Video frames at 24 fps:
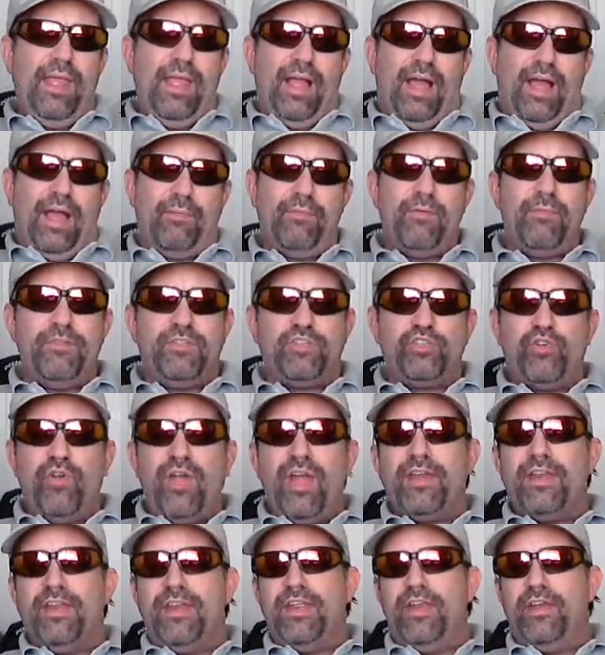I'm going to be
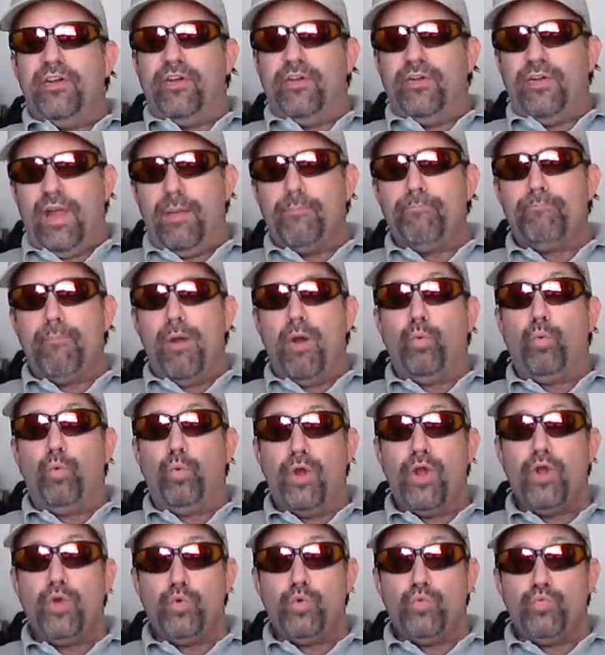stranded here. I'm
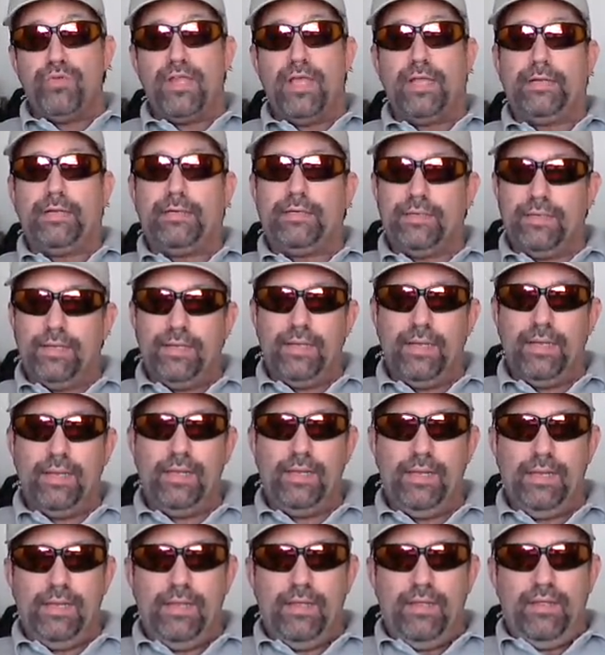marooned.
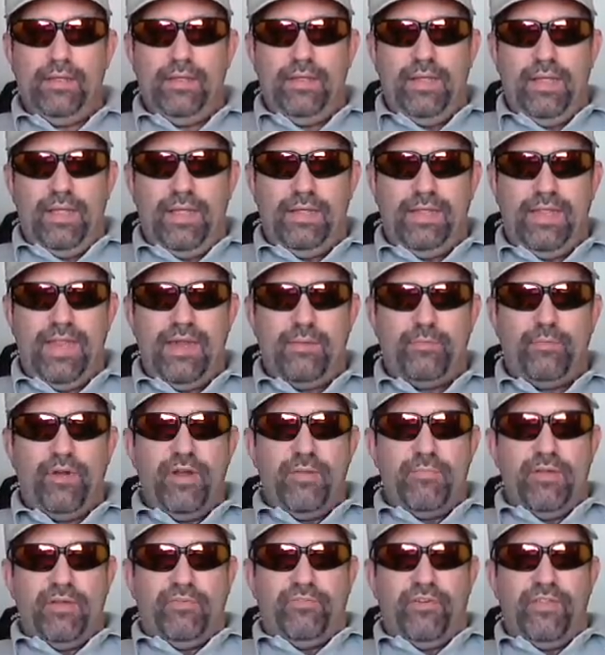I can't run
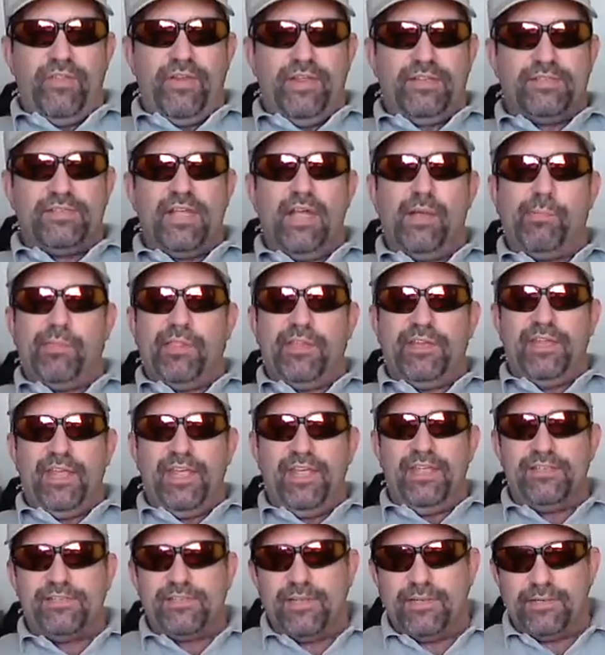them up for the next couple of
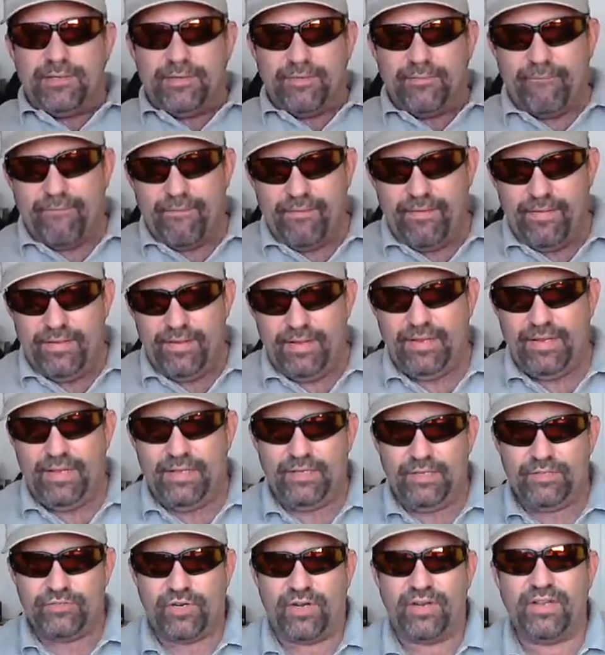days.
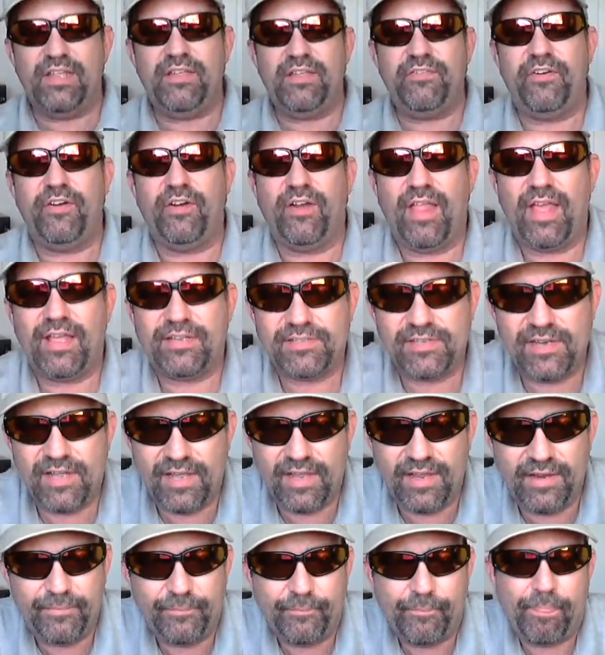Trying to leave here last
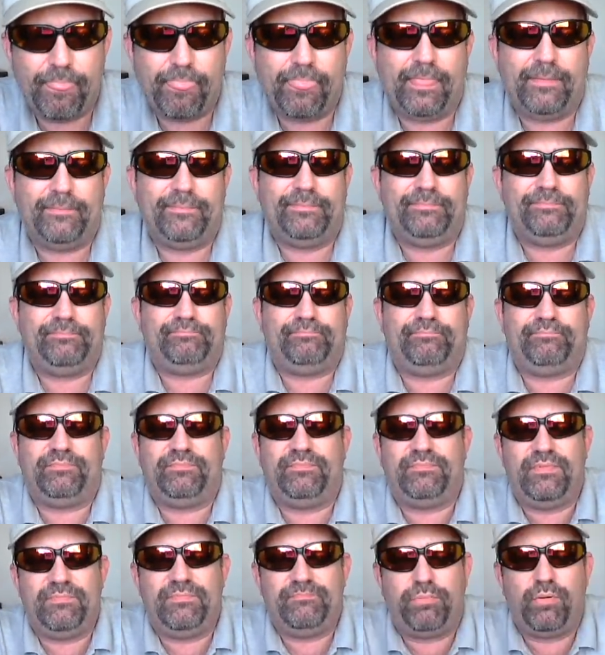night,
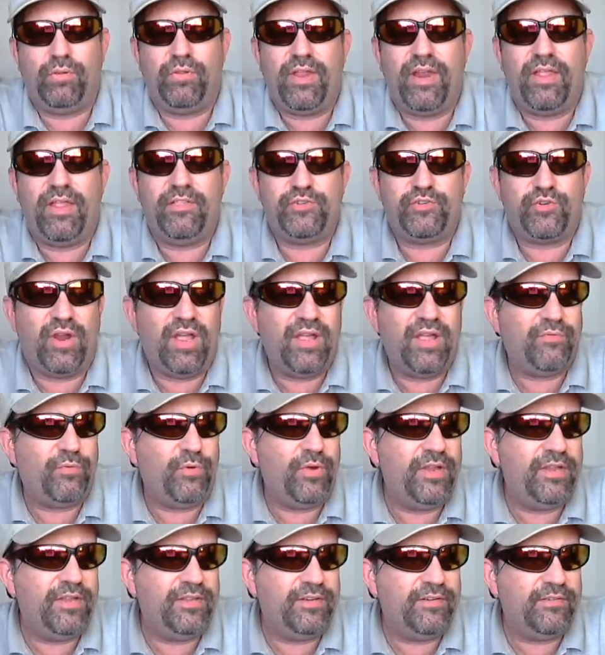pulling out of the
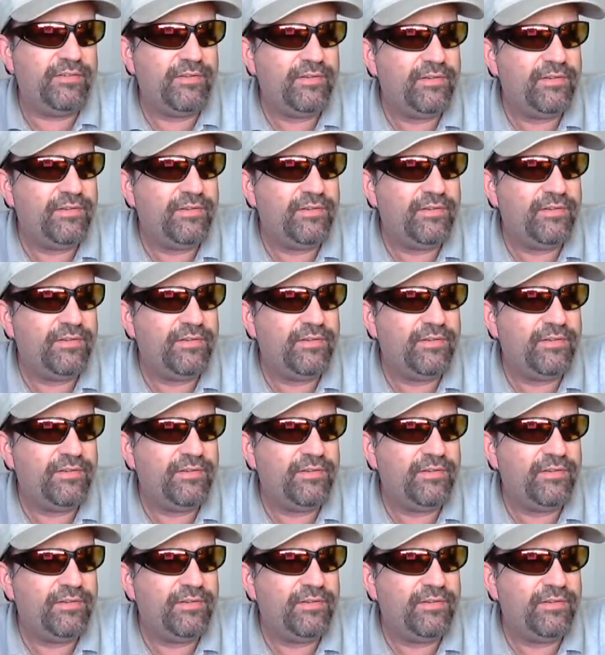driveway, and